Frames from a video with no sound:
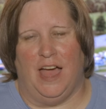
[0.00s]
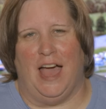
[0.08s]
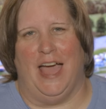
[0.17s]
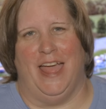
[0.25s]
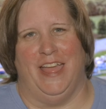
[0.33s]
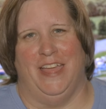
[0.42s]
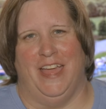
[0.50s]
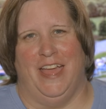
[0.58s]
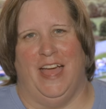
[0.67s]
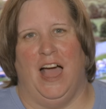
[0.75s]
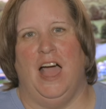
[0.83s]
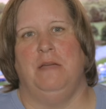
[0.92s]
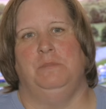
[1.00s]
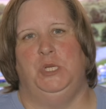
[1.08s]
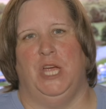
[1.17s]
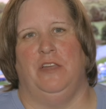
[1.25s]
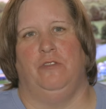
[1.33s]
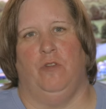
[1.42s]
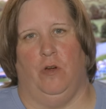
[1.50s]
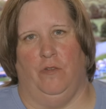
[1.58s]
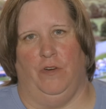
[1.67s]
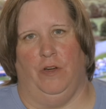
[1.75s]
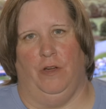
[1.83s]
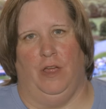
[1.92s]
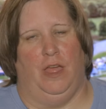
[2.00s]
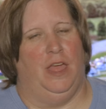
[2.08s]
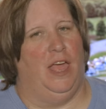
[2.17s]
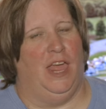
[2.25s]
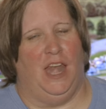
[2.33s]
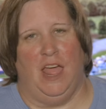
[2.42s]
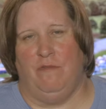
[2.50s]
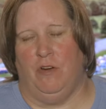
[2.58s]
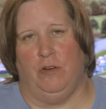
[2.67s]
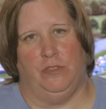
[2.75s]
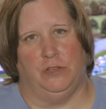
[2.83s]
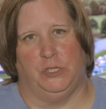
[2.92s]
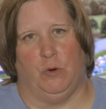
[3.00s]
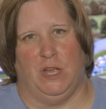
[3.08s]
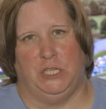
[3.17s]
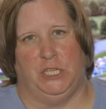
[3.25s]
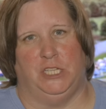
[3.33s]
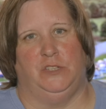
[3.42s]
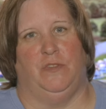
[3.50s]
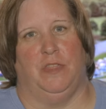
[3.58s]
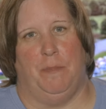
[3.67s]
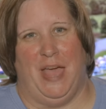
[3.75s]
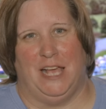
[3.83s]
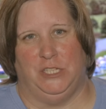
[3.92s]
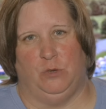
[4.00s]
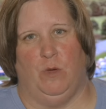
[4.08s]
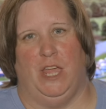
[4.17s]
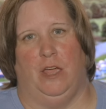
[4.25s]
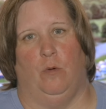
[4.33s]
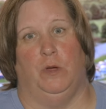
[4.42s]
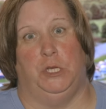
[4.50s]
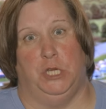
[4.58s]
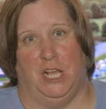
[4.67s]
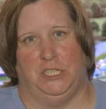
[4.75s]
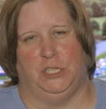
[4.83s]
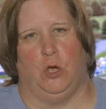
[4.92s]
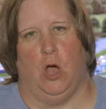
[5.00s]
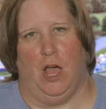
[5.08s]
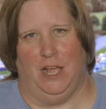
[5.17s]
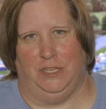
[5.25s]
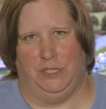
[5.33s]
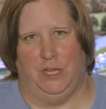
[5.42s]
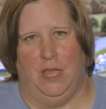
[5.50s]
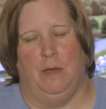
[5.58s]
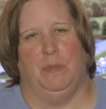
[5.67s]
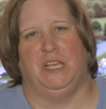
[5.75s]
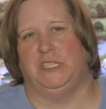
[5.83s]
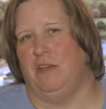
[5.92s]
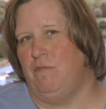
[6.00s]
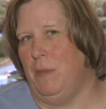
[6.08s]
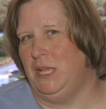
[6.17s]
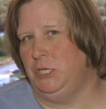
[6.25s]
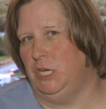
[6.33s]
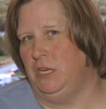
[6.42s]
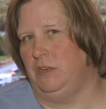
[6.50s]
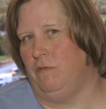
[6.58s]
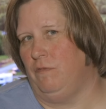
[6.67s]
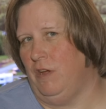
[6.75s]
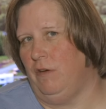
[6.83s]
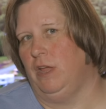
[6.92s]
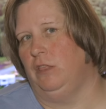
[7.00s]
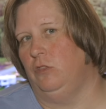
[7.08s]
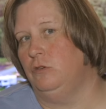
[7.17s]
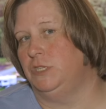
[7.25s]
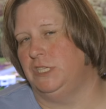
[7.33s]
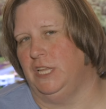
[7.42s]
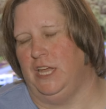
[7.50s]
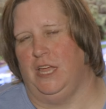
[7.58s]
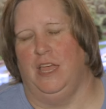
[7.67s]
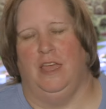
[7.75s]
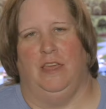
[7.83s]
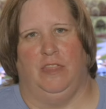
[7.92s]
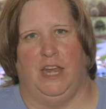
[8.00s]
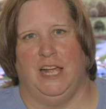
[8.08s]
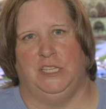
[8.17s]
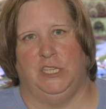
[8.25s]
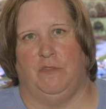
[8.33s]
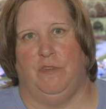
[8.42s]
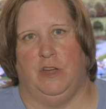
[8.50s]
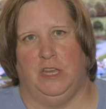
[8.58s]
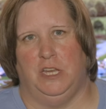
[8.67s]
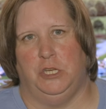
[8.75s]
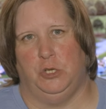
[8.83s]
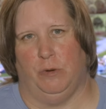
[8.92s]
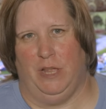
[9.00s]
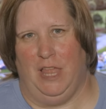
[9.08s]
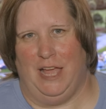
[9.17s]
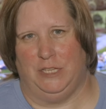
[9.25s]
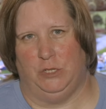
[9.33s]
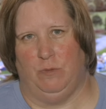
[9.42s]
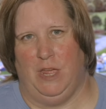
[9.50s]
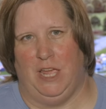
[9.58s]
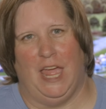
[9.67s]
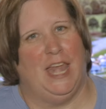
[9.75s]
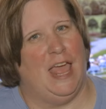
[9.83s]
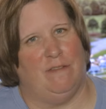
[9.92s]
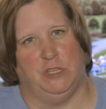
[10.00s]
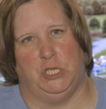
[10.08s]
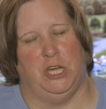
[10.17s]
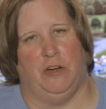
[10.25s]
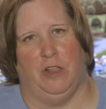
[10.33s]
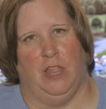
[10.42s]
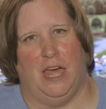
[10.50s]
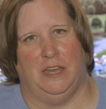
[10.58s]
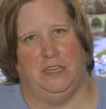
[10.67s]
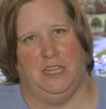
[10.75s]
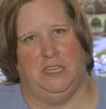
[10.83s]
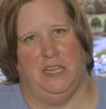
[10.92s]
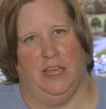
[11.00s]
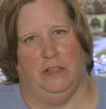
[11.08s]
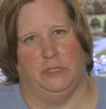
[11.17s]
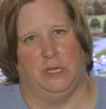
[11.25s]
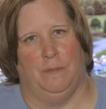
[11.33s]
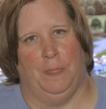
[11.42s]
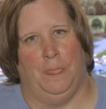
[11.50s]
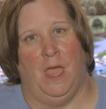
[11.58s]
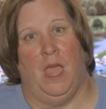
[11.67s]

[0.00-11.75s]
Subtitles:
Hi, I'm Jen Grover, and I've heard those questions for the past week with just cause, because I've mentioned very loosely that I suffered an injury last week and haven't shared a lot of details.